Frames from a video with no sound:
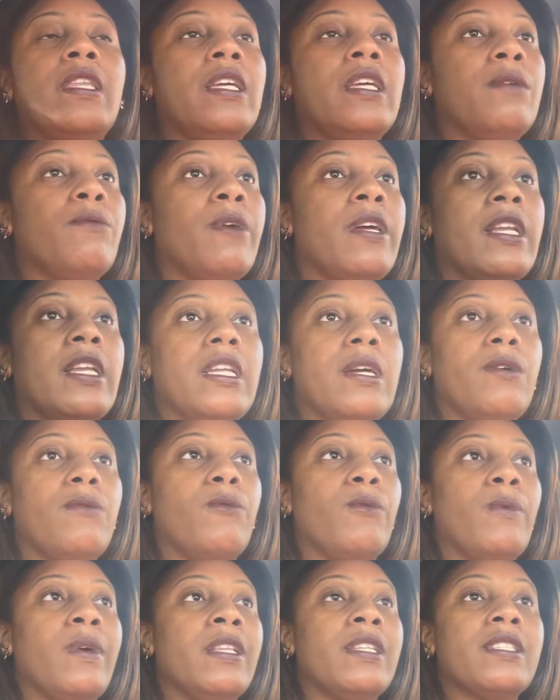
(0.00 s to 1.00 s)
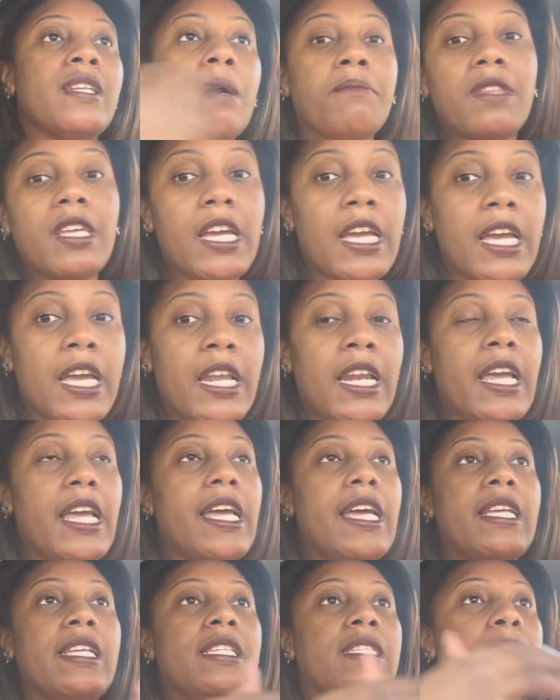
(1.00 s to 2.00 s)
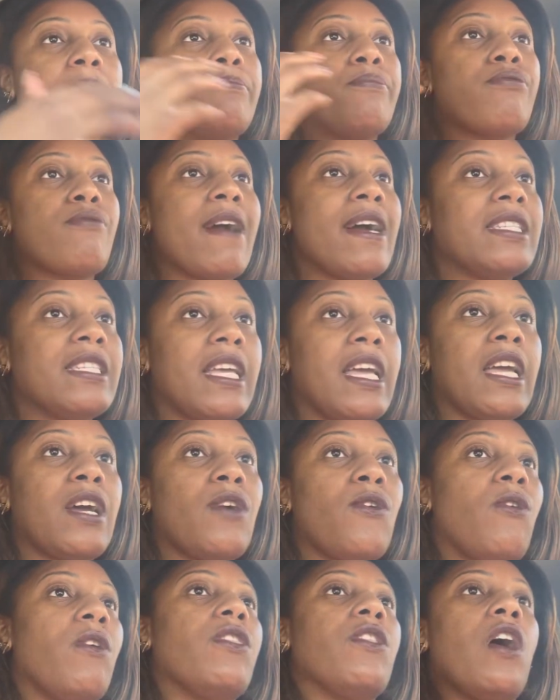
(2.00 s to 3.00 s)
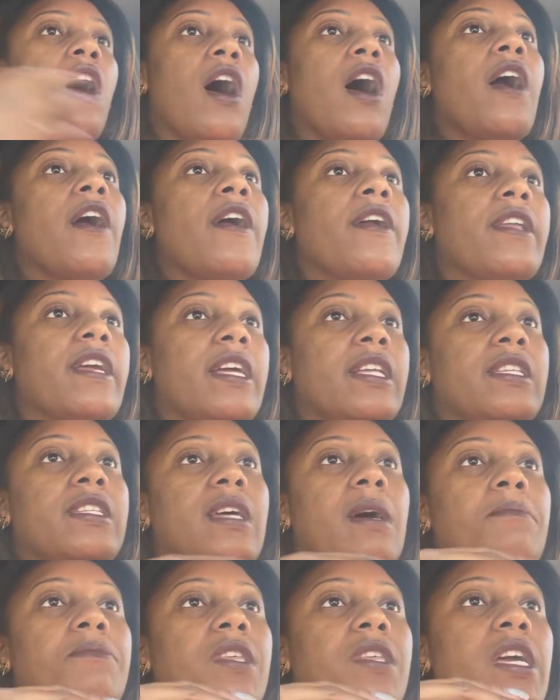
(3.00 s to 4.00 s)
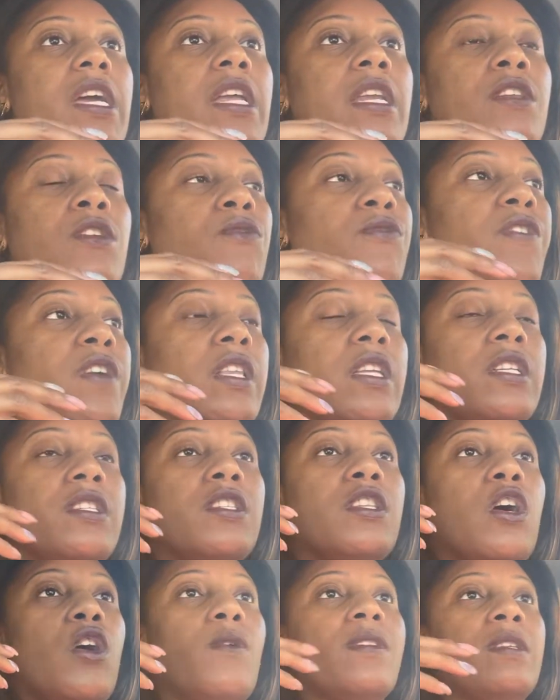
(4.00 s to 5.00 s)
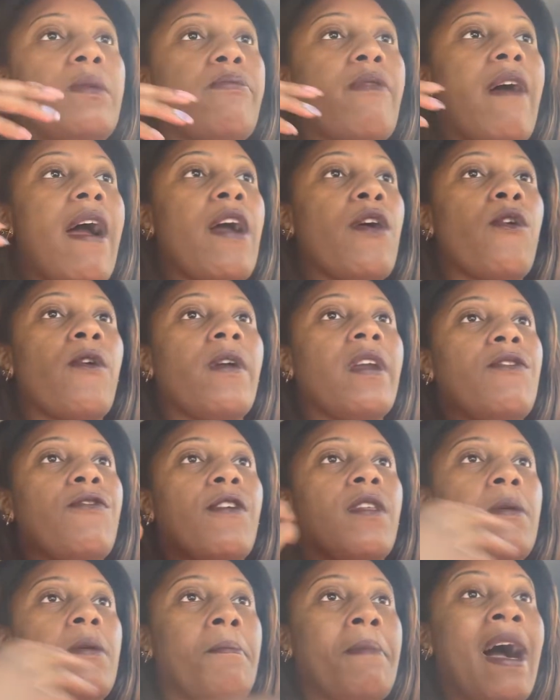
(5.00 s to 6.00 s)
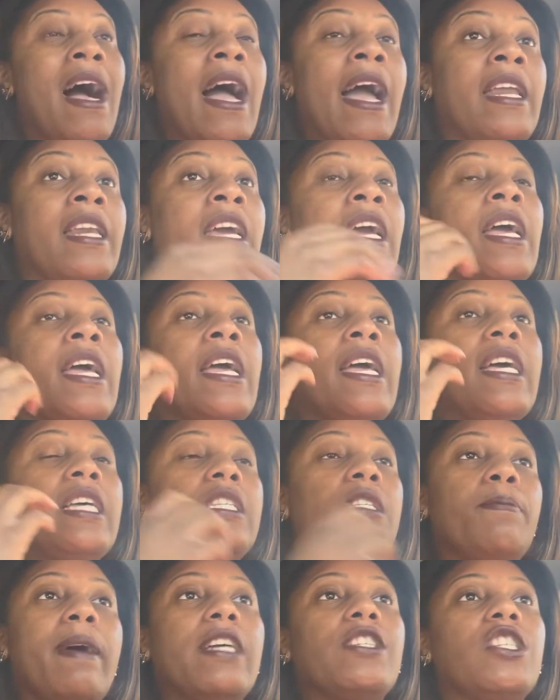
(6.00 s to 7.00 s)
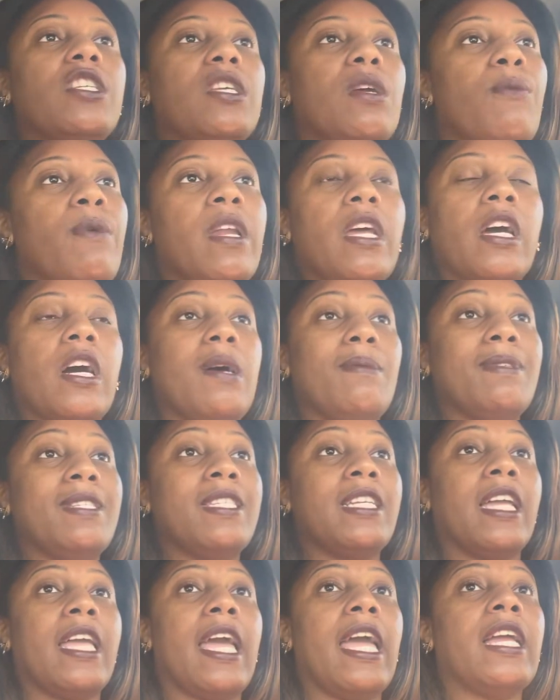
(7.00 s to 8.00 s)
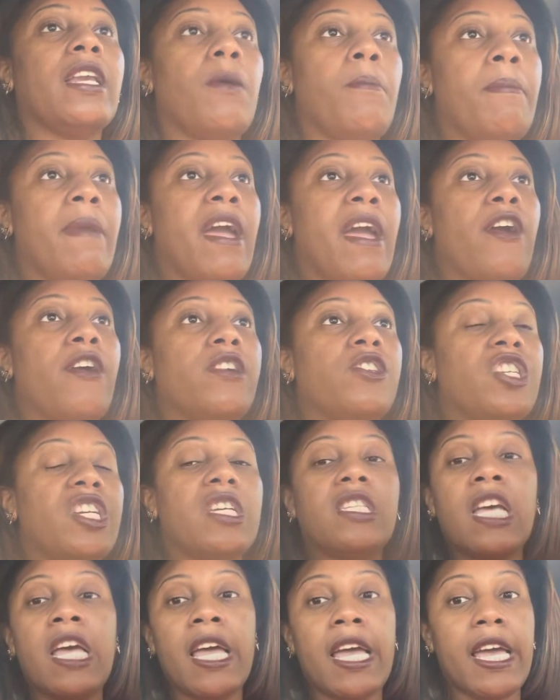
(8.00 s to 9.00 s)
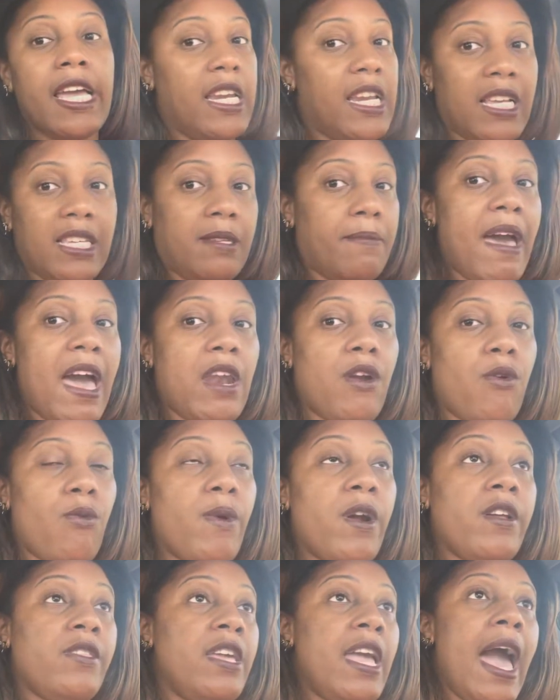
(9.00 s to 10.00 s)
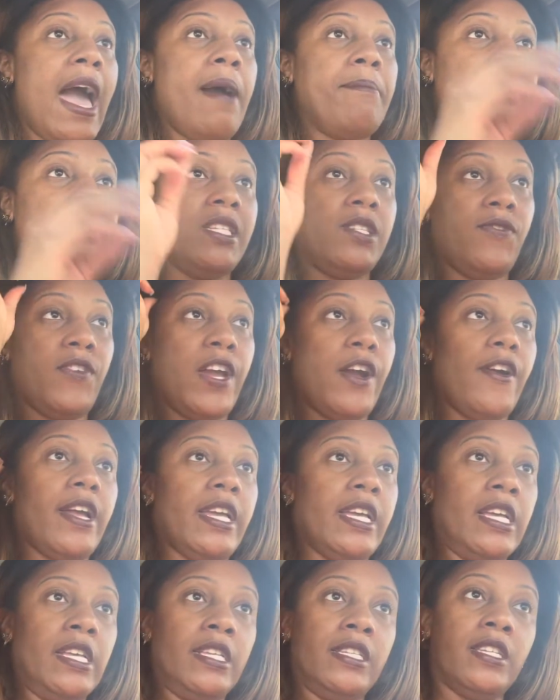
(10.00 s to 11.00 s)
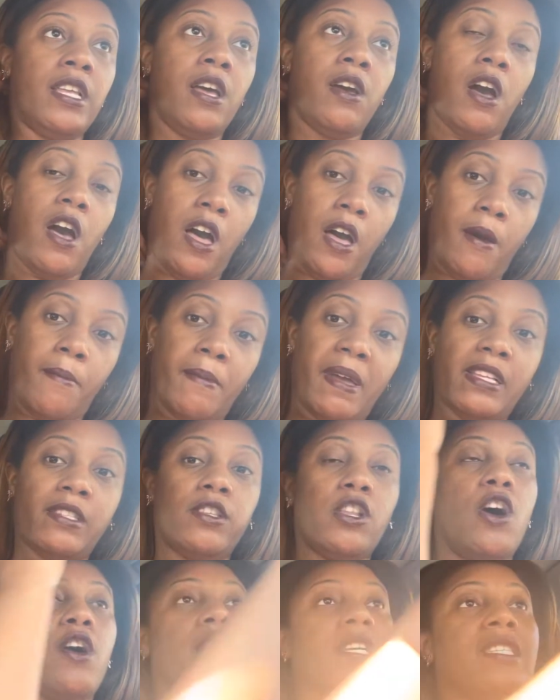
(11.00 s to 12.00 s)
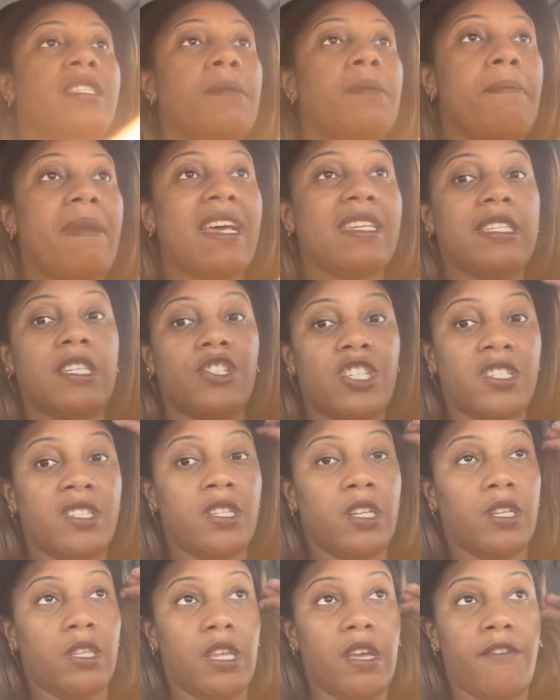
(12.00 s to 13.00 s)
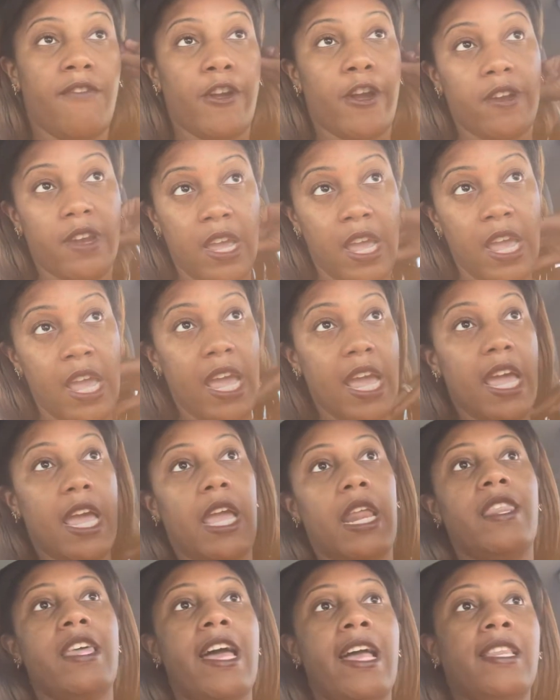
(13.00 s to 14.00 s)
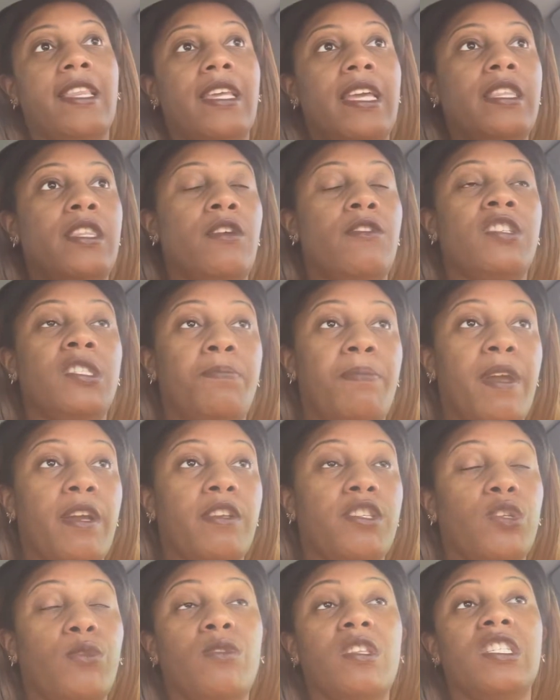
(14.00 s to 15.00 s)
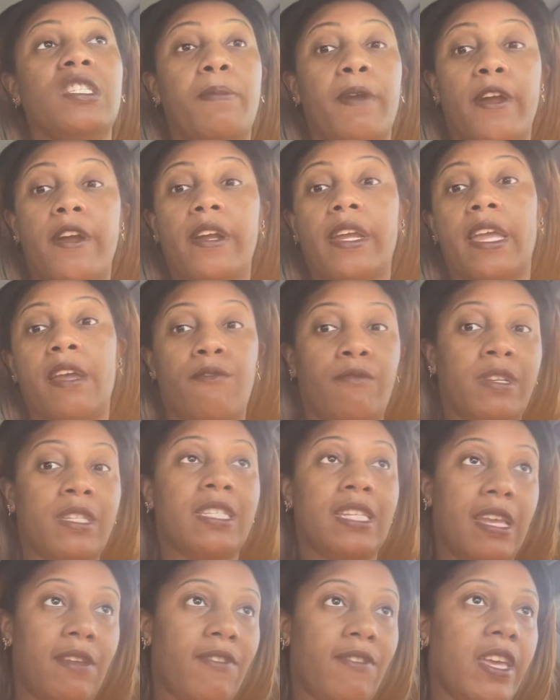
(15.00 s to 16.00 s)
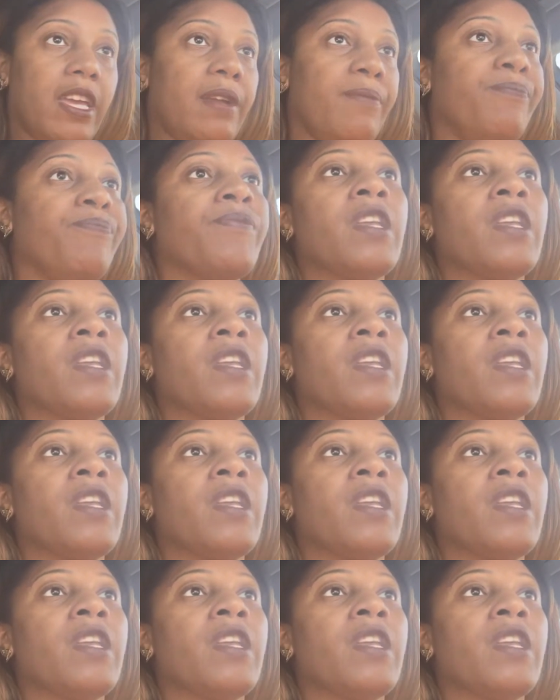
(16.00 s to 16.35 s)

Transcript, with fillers: the, when when something is pressing on the heart and something you feel as though is a priority for the mind, especially when it comes to kingdom marriages, it doesn't matter where the atmosphere is, um, as long as the message is delivered and that the spirit, so the spirit can receive it.